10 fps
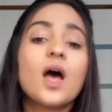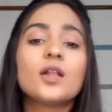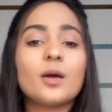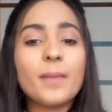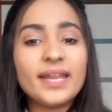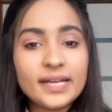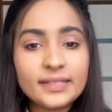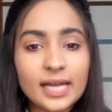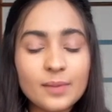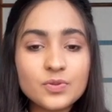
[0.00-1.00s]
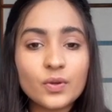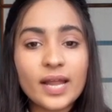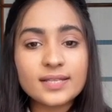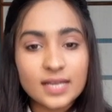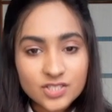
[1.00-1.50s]
Now many a times you
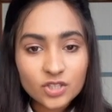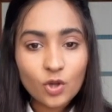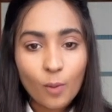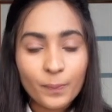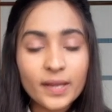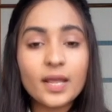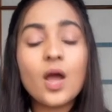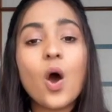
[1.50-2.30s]
get such a topic